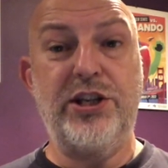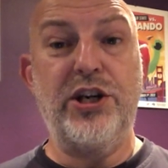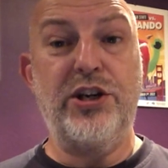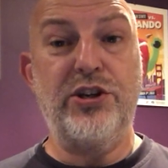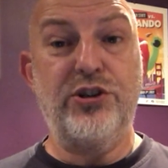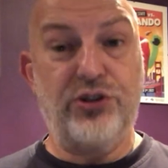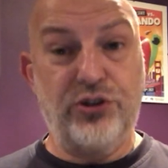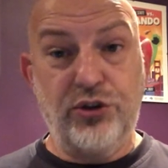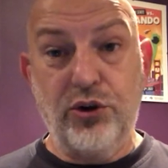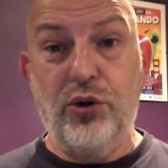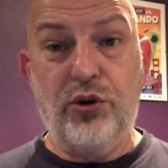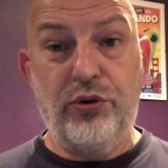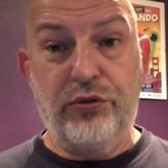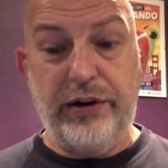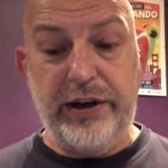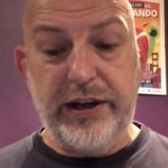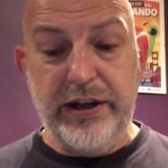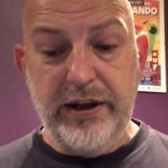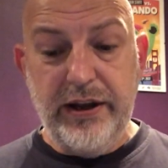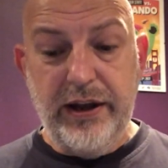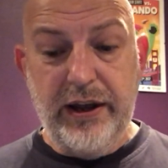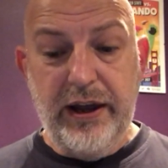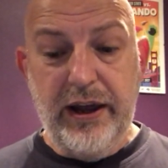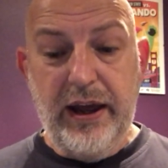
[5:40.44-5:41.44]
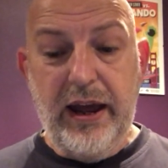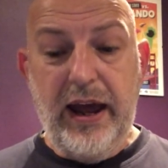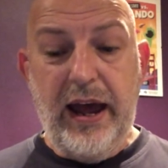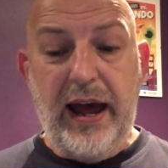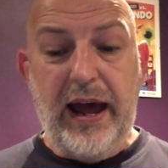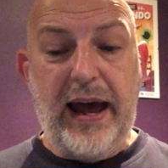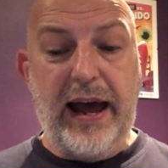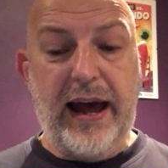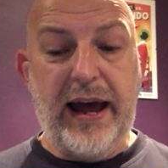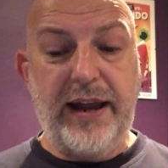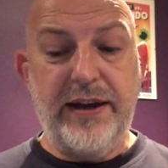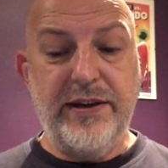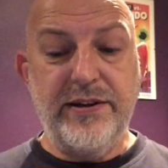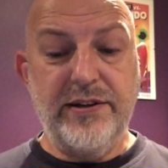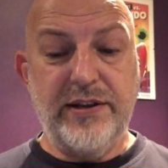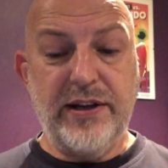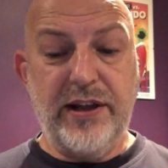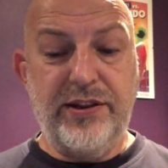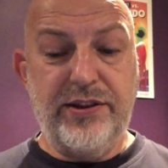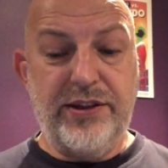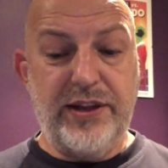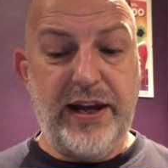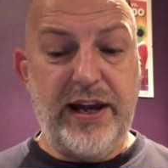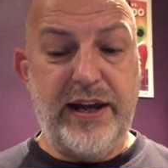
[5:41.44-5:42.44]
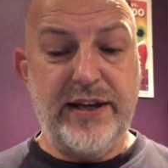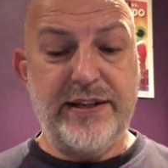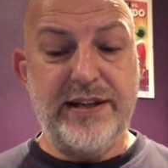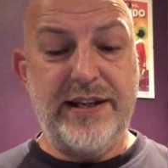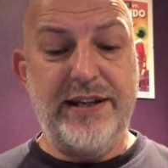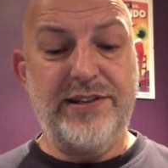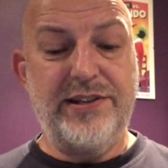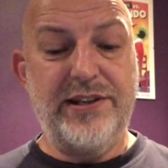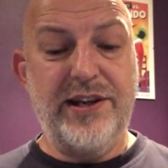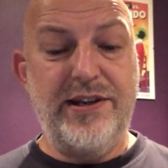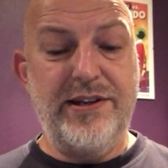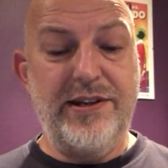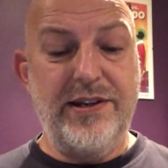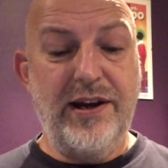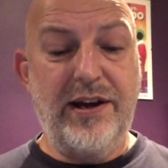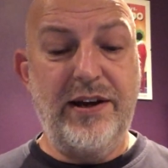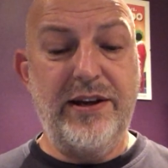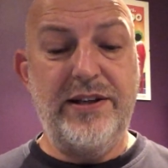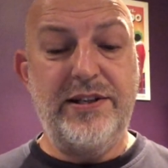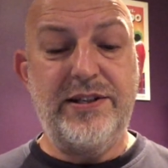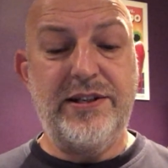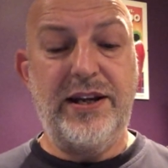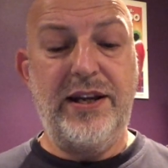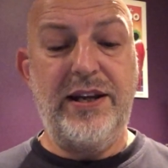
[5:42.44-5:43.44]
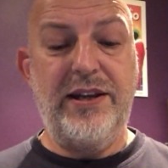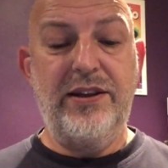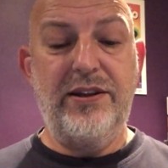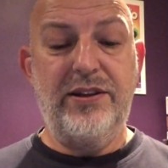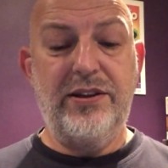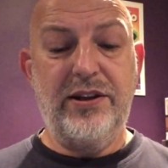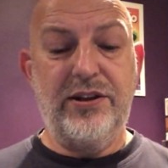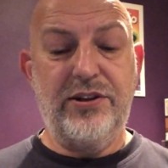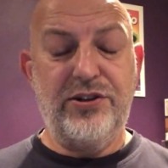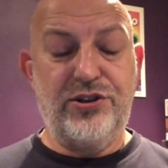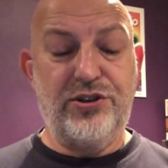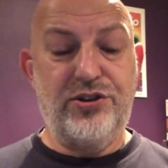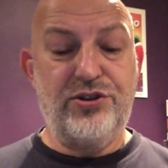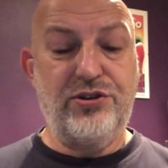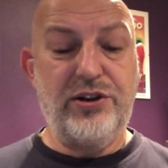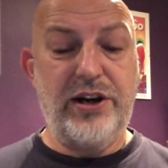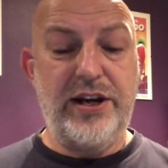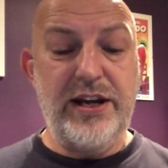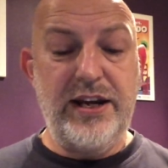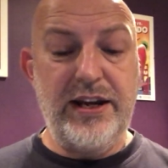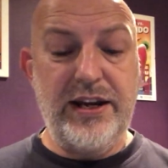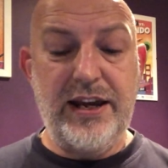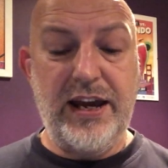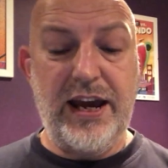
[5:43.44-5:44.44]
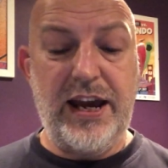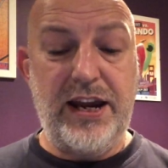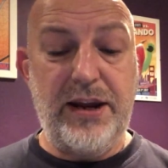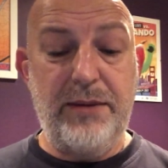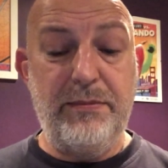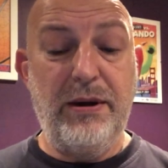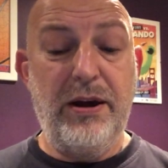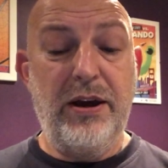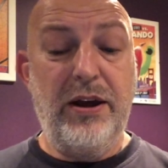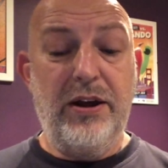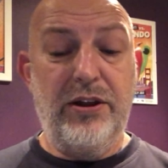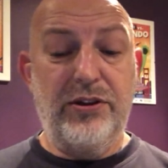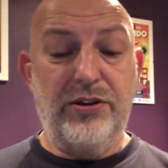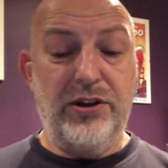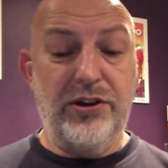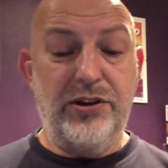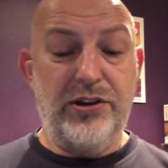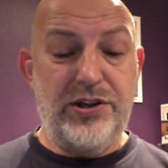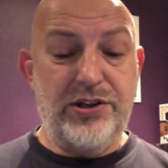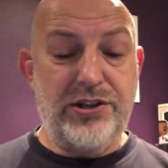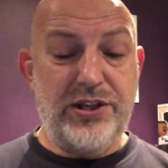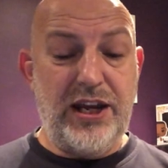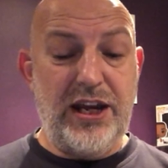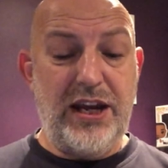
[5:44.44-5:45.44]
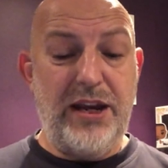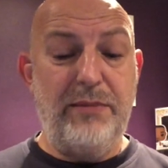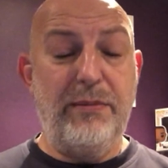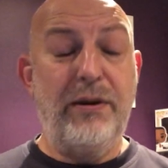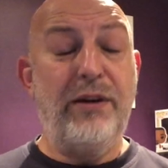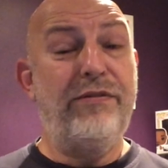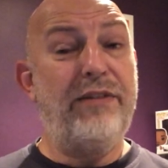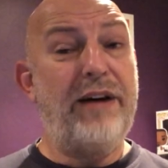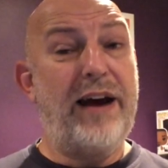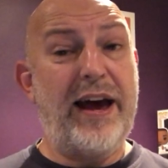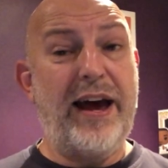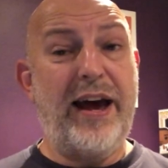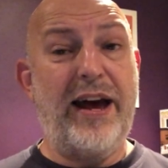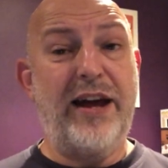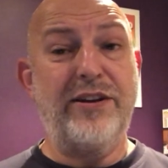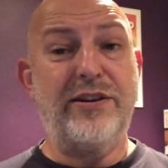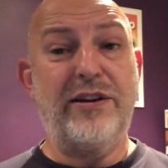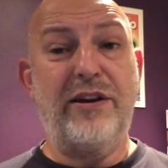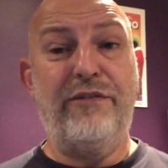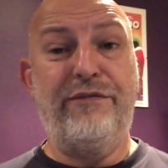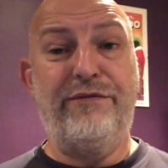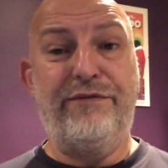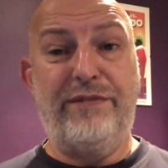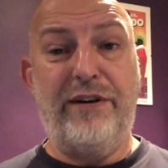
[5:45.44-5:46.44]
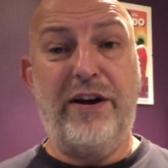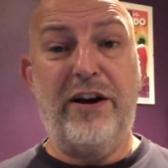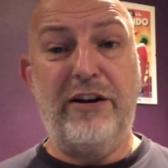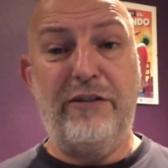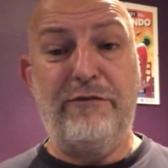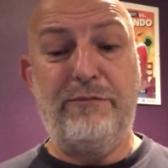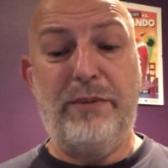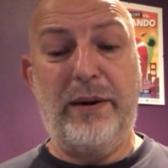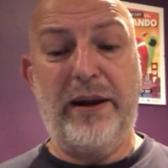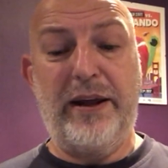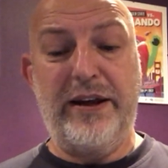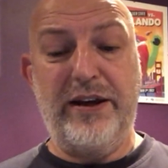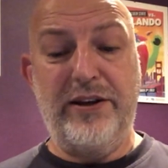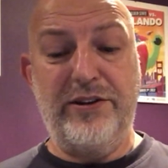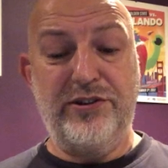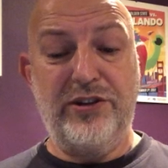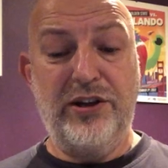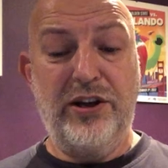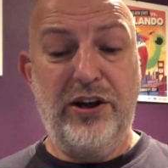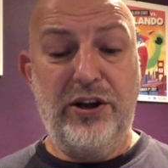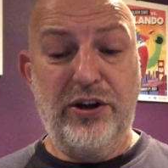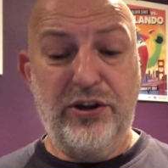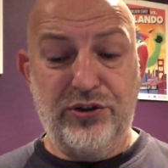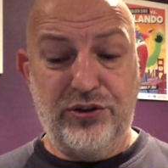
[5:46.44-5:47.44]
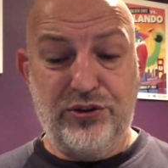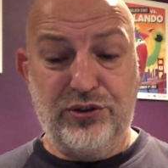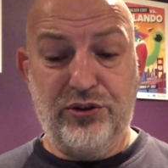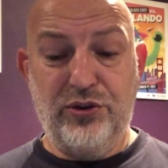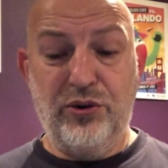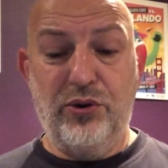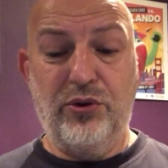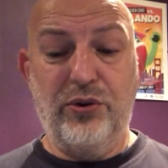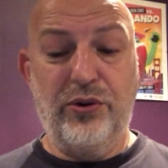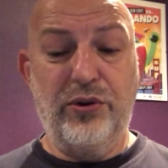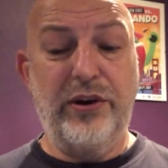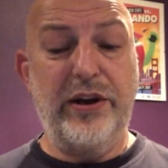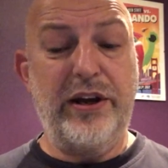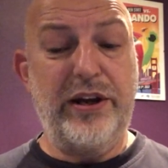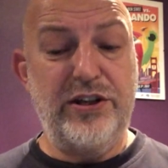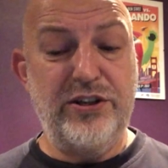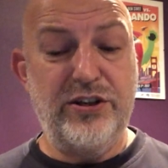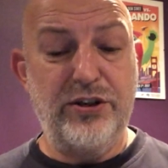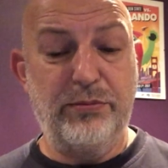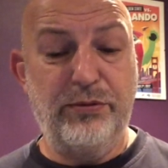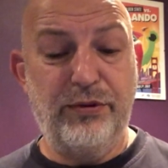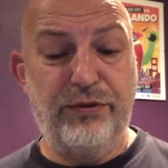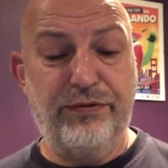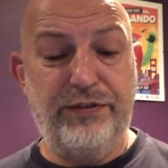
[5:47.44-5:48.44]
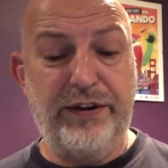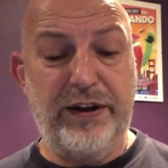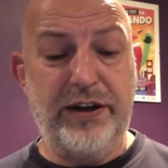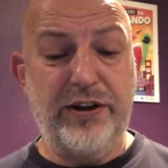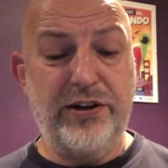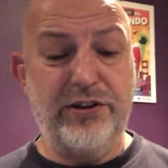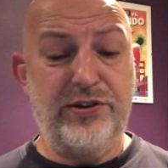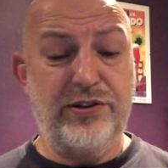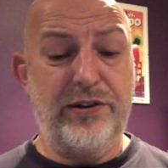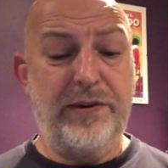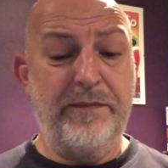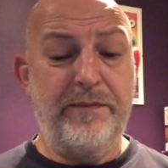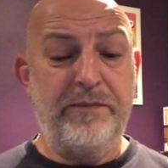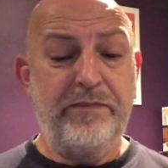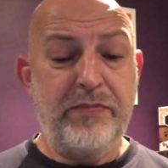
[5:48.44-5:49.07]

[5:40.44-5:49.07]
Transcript: scoring, and that is the 19th straight game that the team have had 5 players score in double figures.